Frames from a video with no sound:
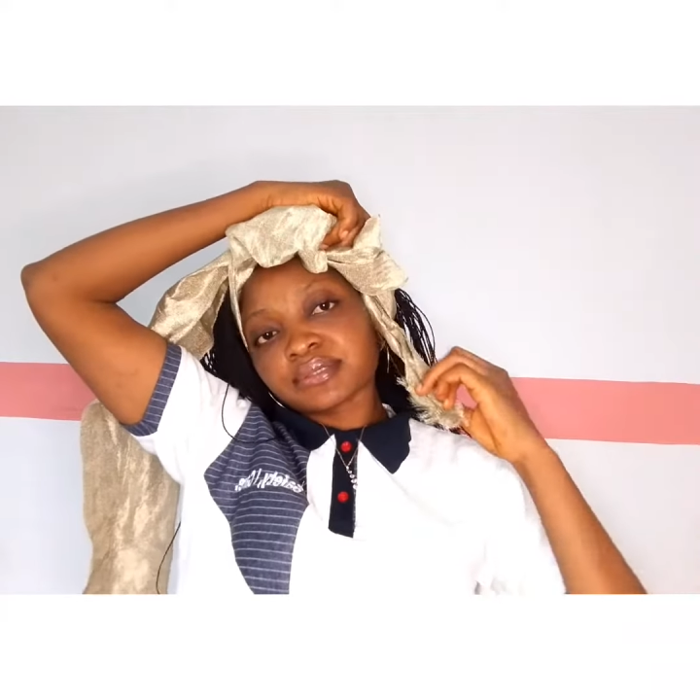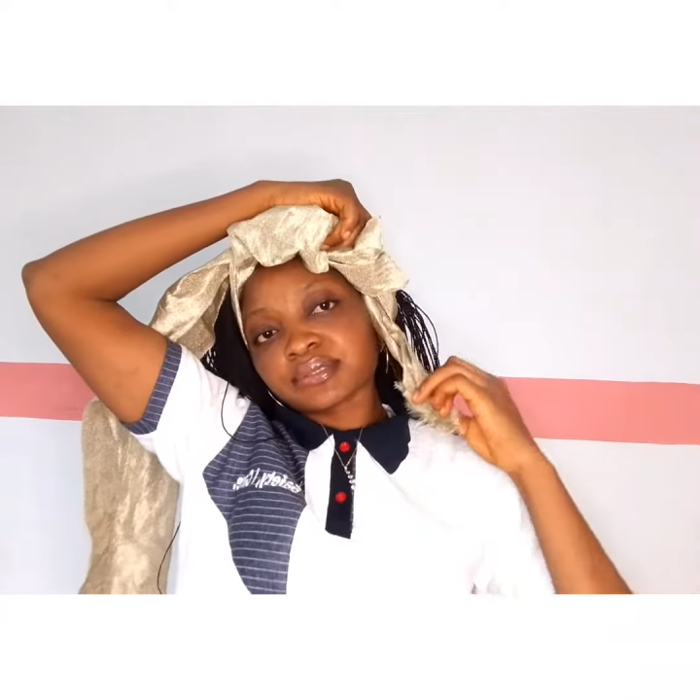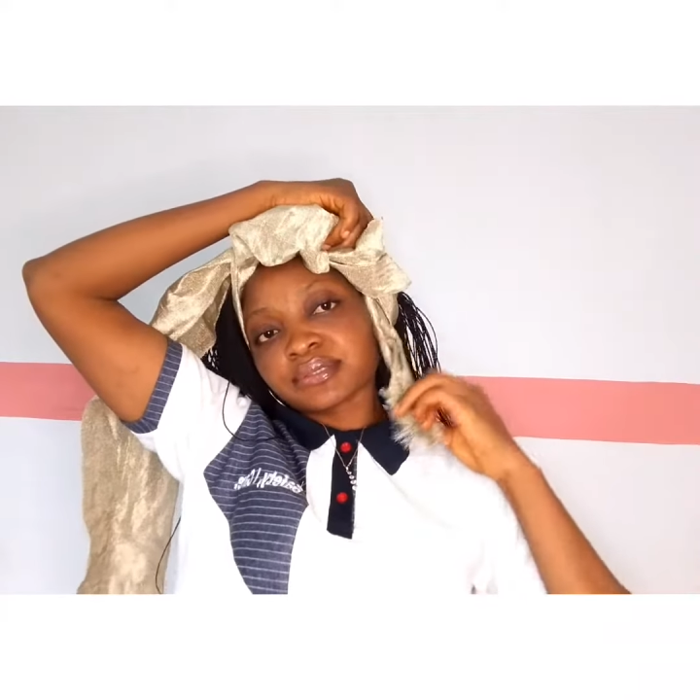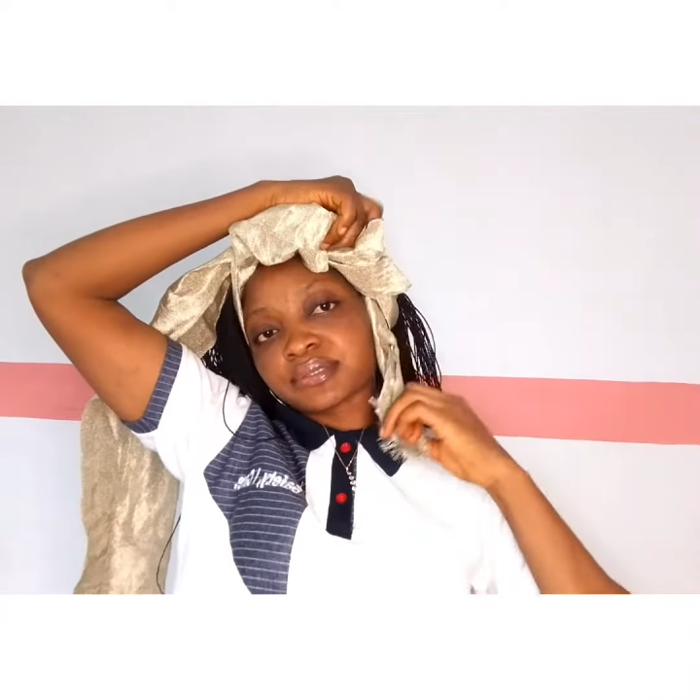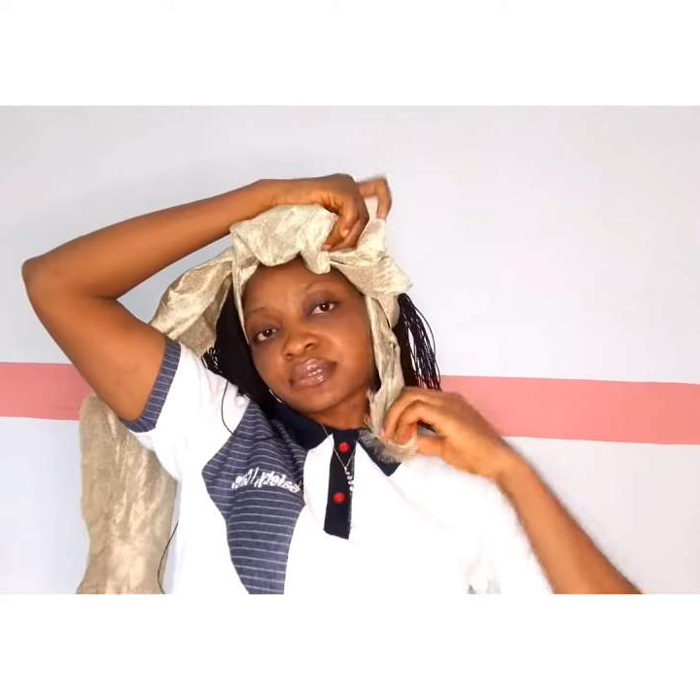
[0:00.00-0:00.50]

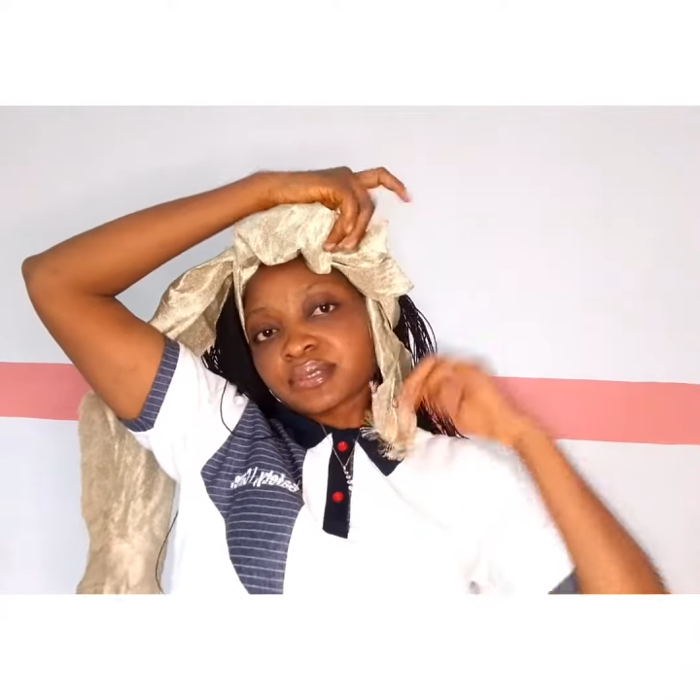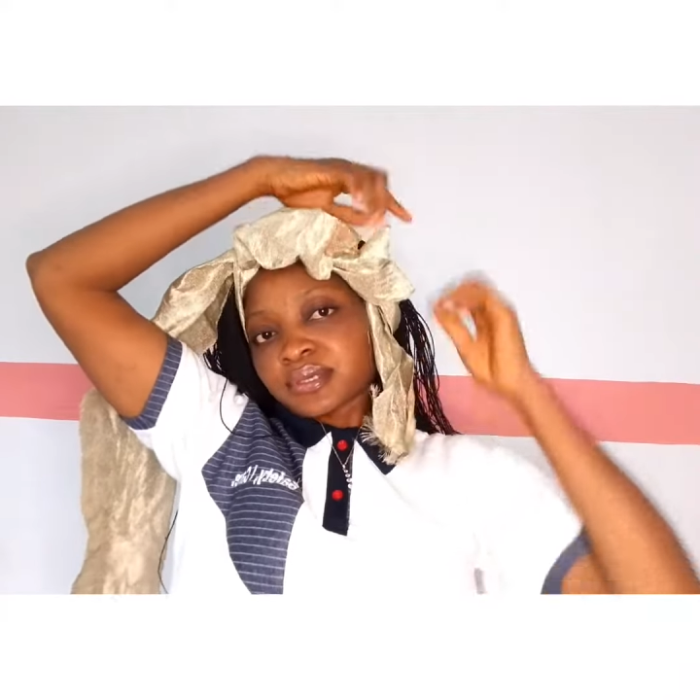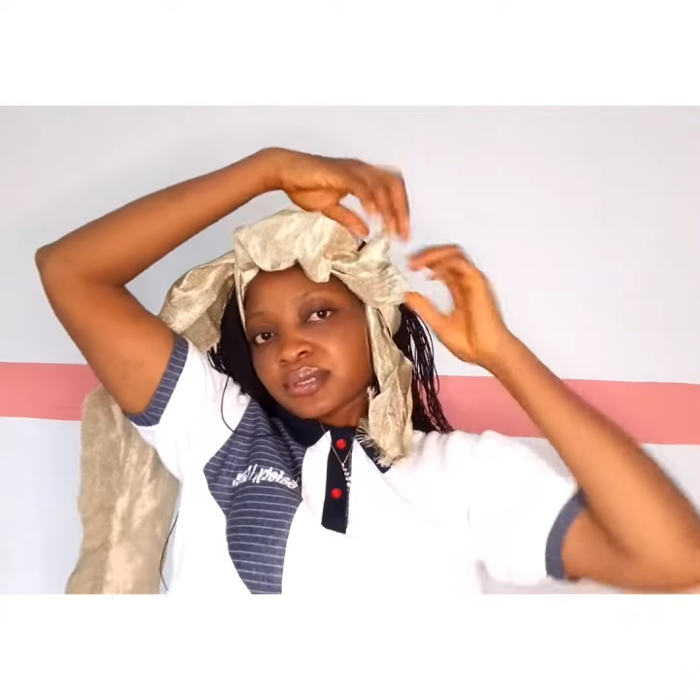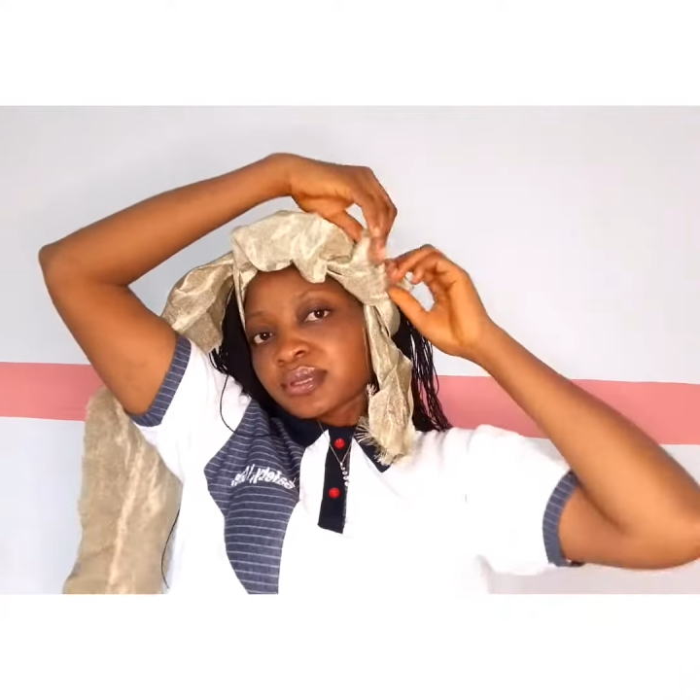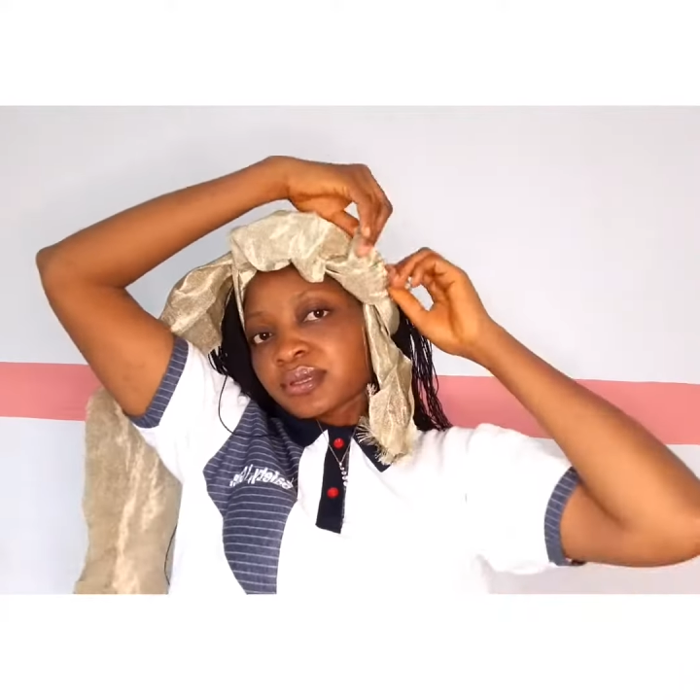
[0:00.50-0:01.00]
If your
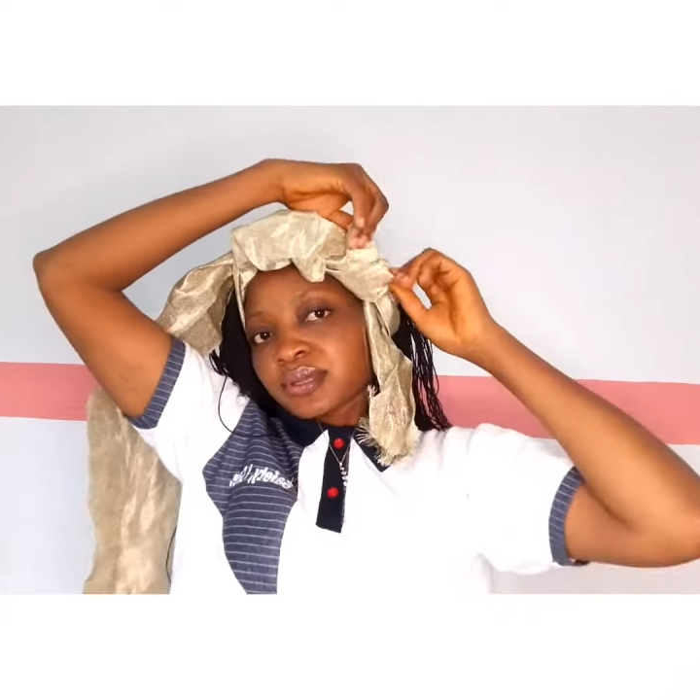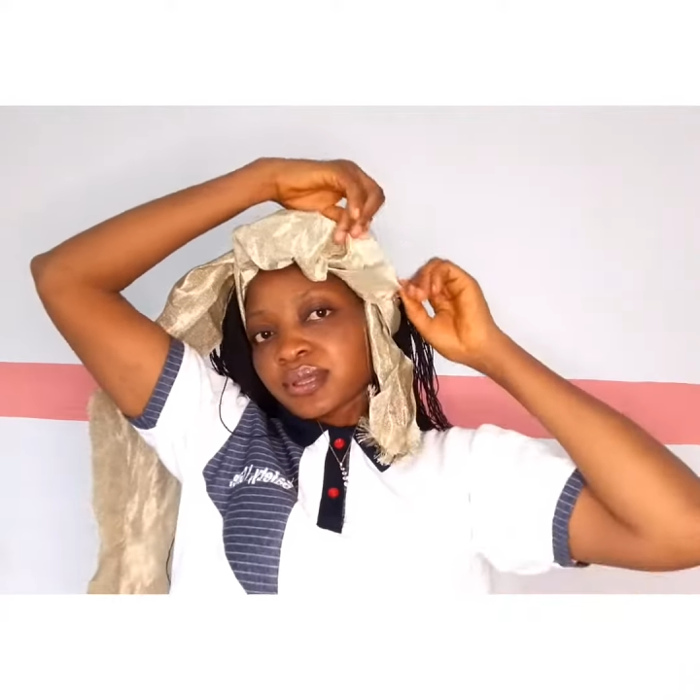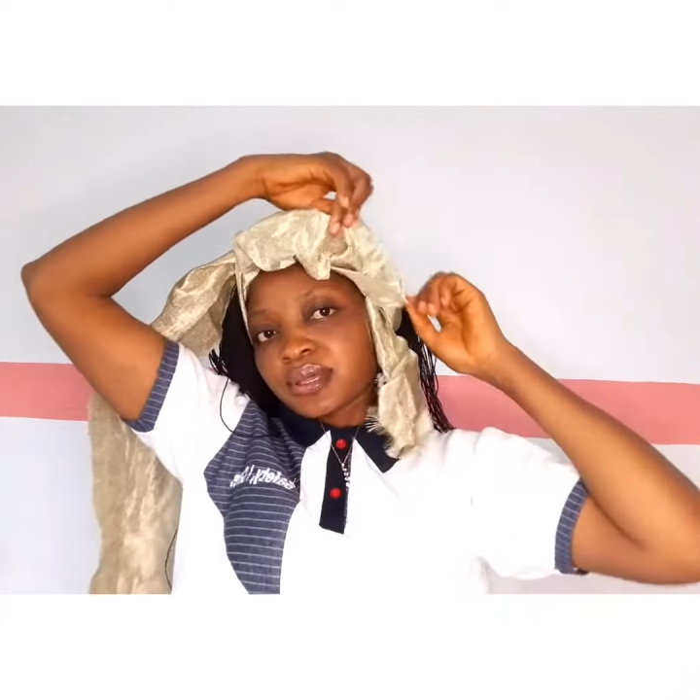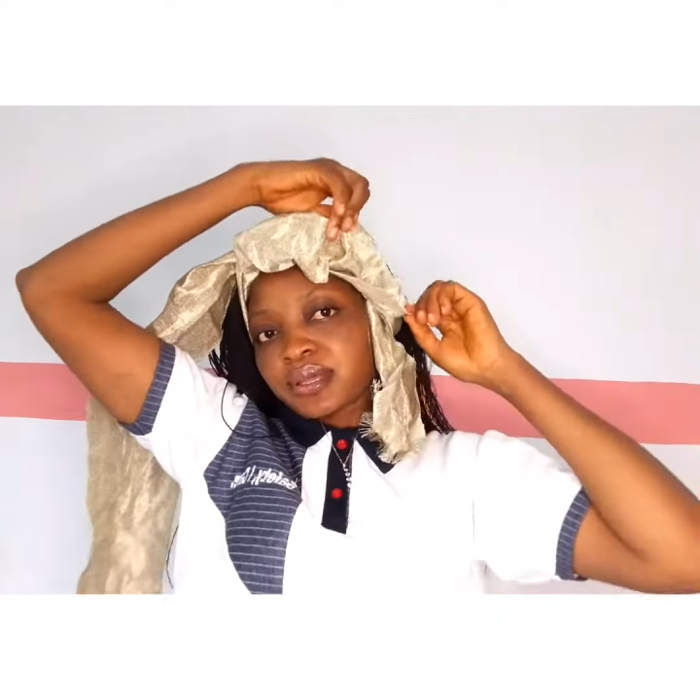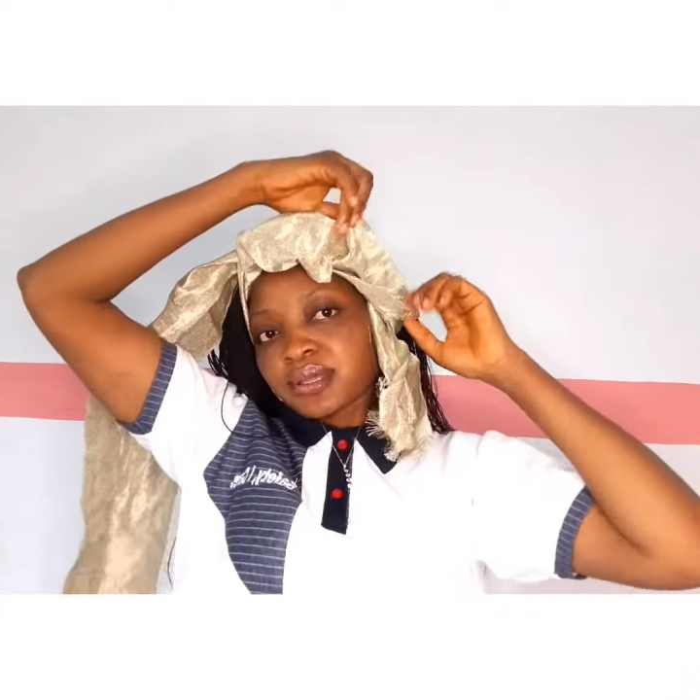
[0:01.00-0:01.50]
material is long,